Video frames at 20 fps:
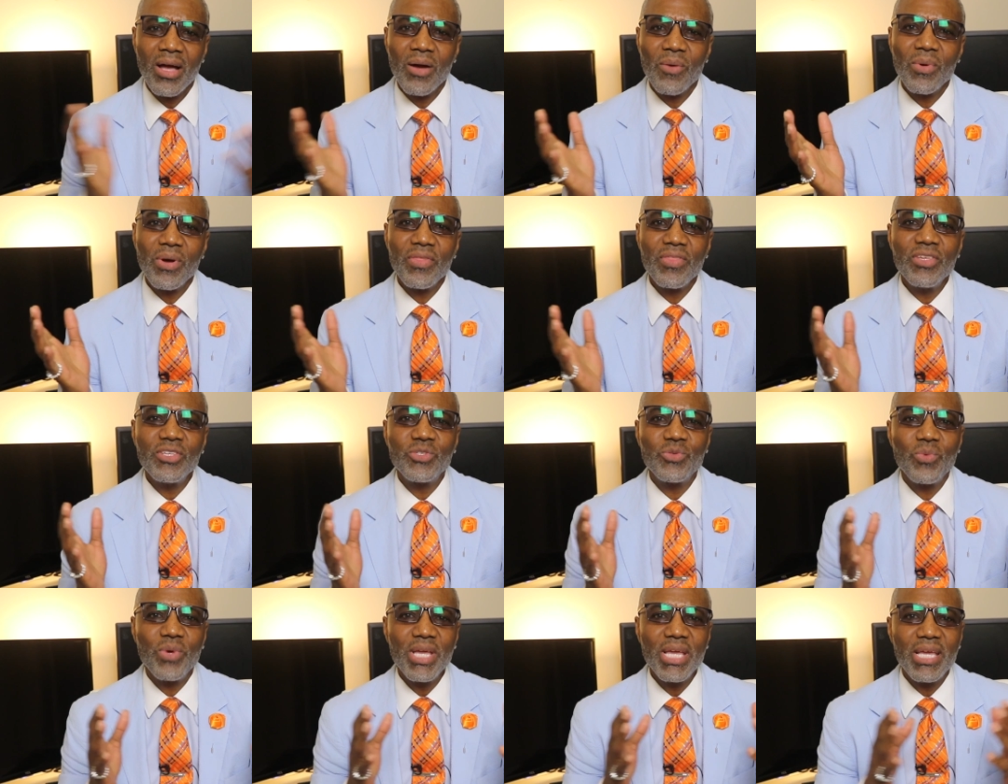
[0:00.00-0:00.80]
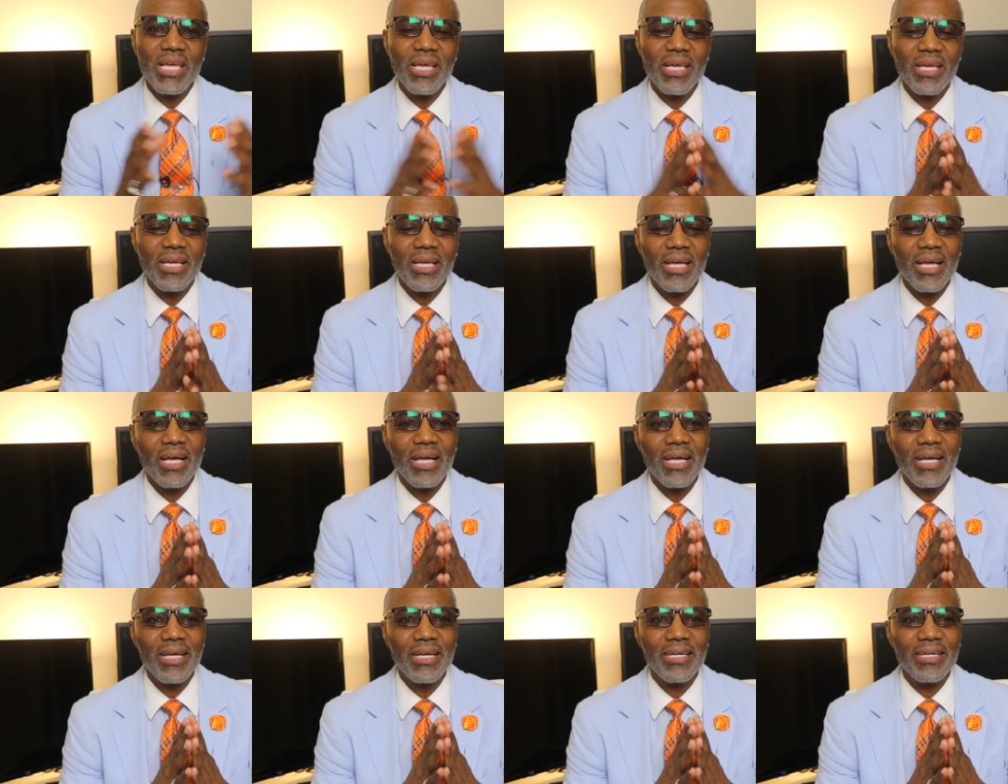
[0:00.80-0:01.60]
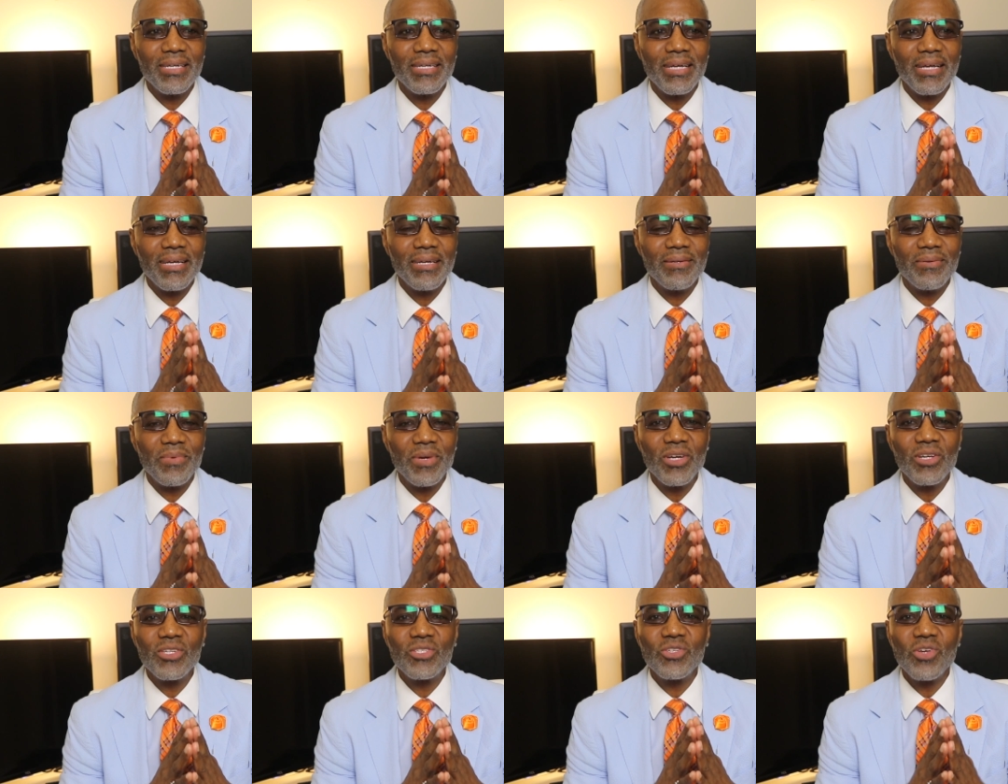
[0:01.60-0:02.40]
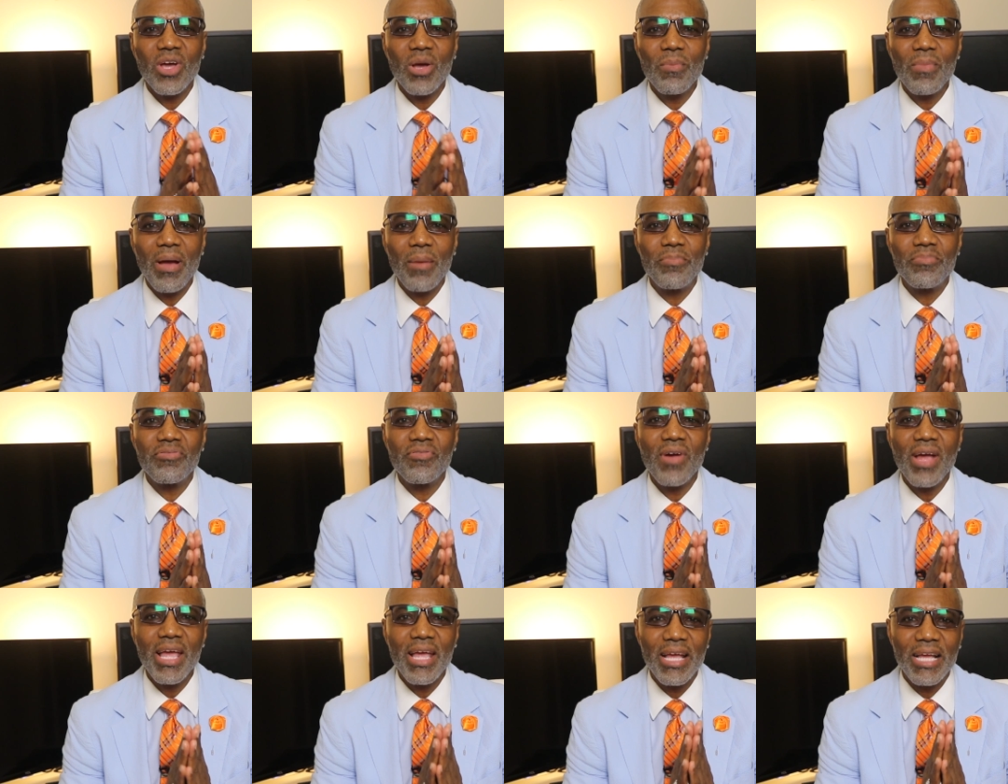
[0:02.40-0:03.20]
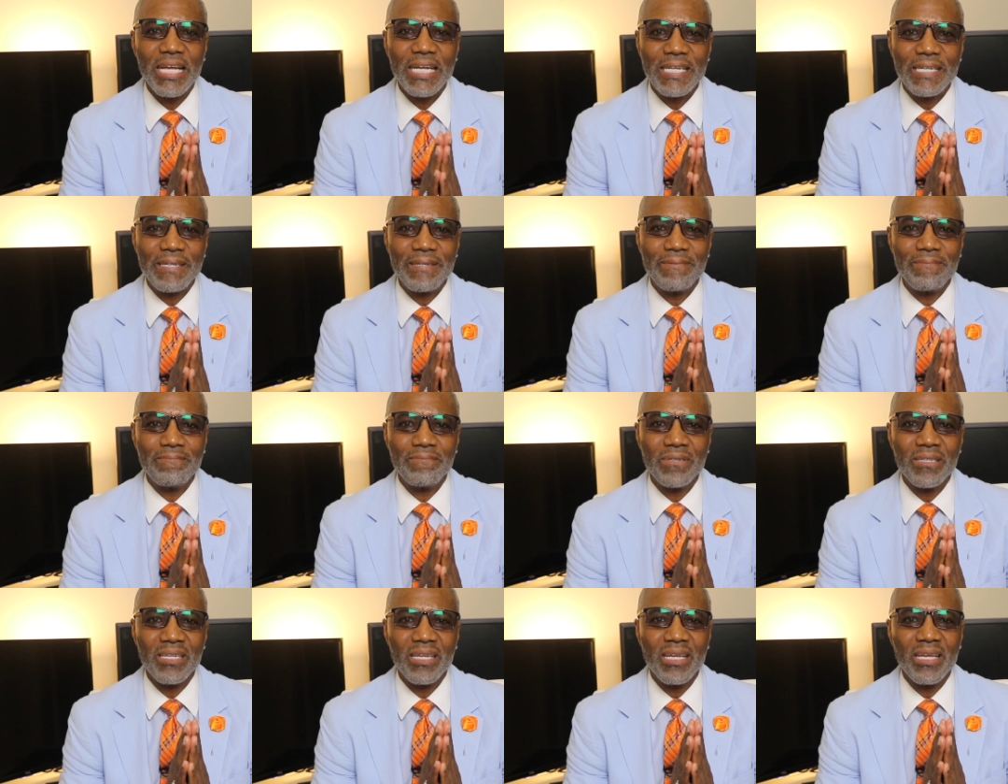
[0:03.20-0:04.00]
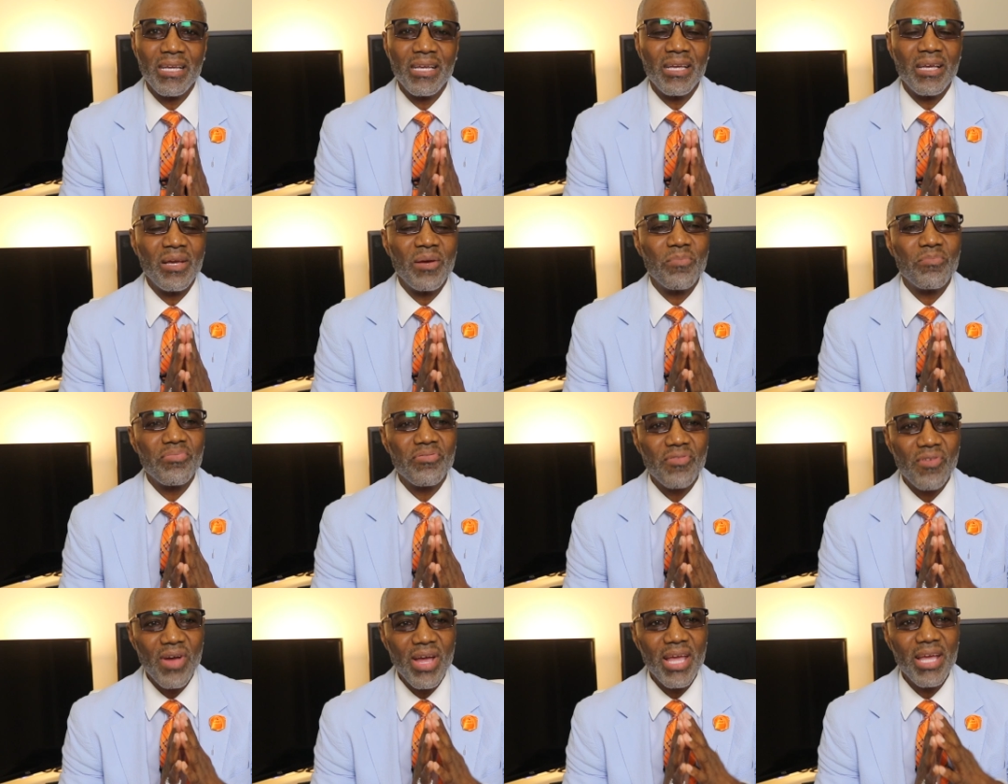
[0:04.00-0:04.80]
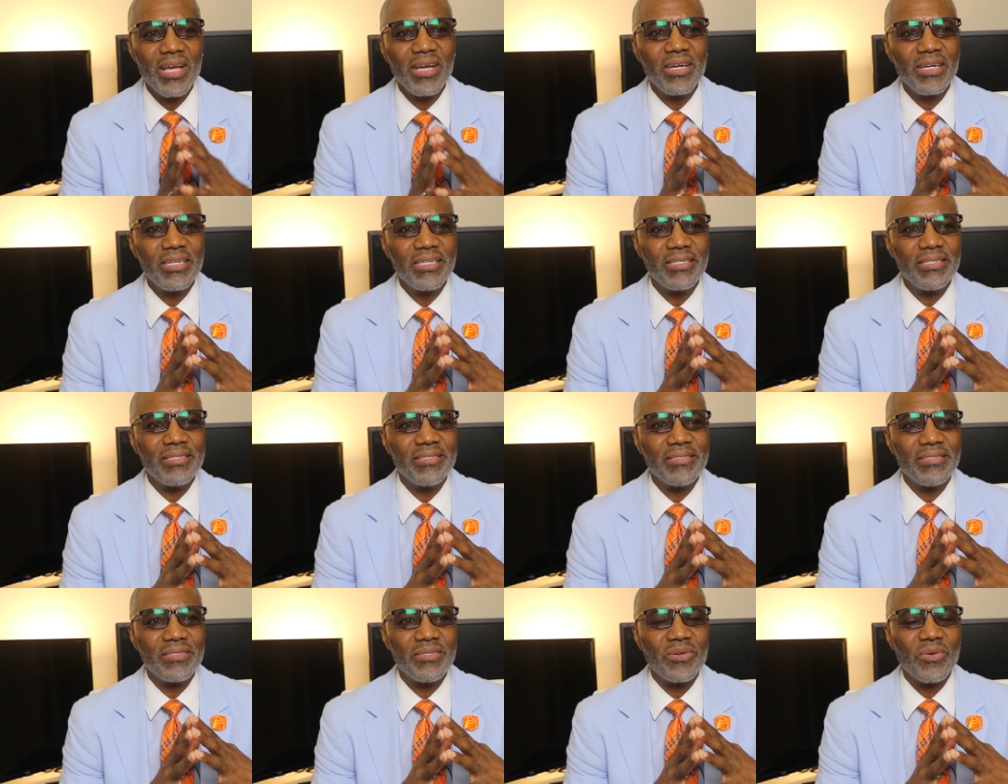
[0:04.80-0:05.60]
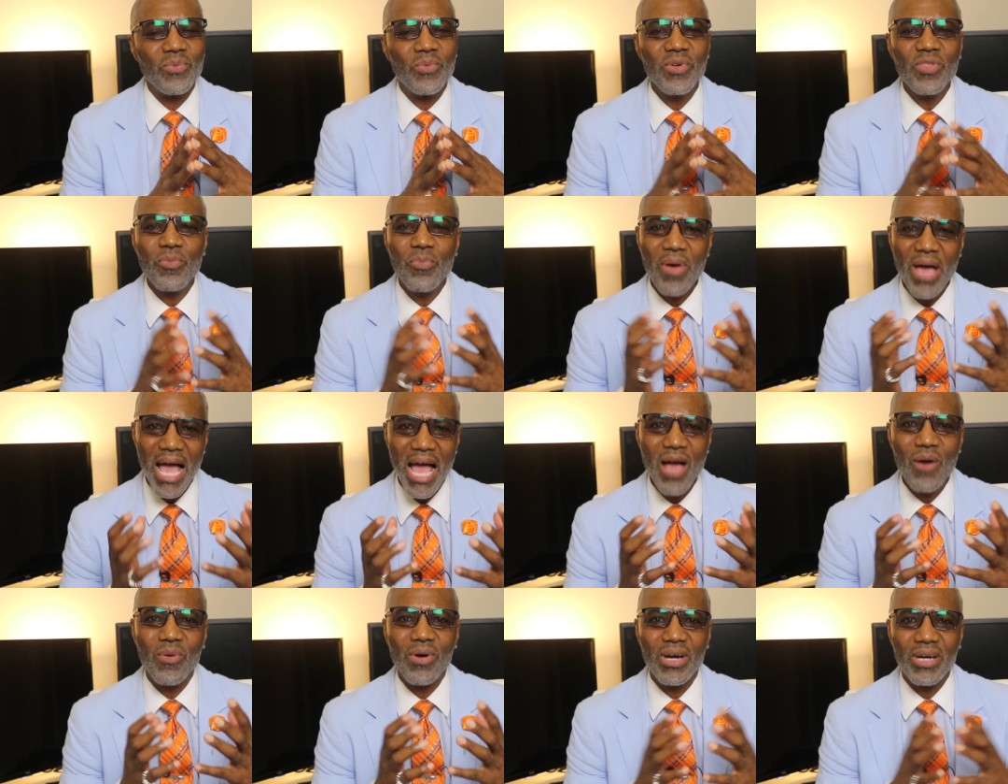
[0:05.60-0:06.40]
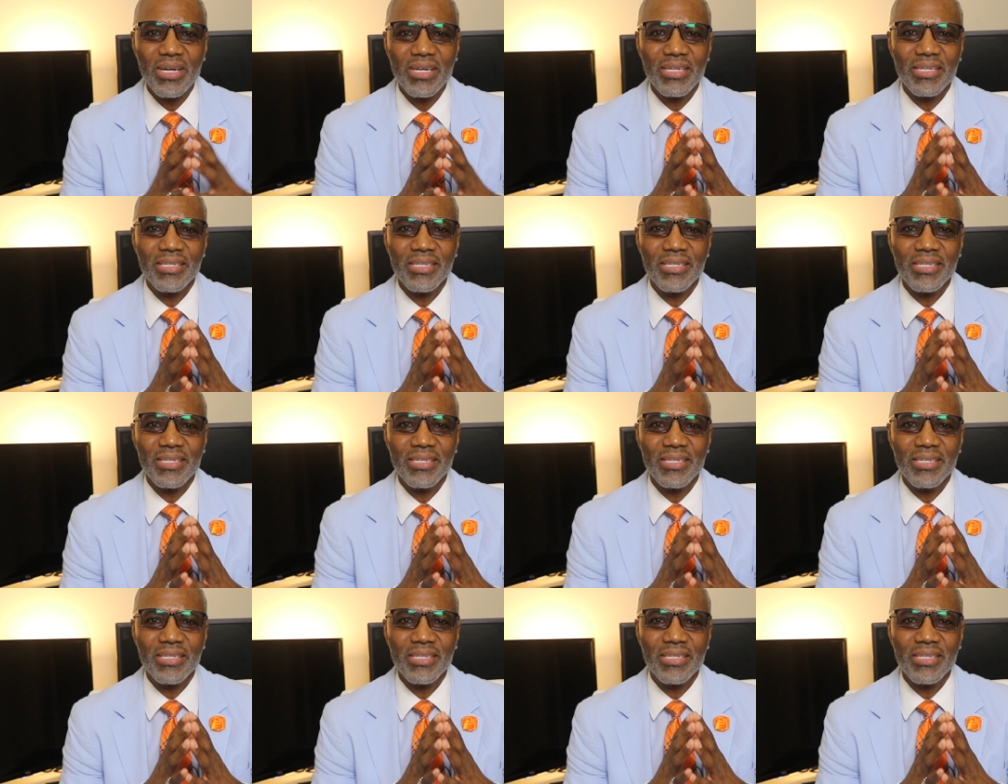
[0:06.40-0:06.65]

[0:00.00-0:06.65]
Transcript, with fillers: Well, this week uh, we're going to talk about prayer. Prayer with power.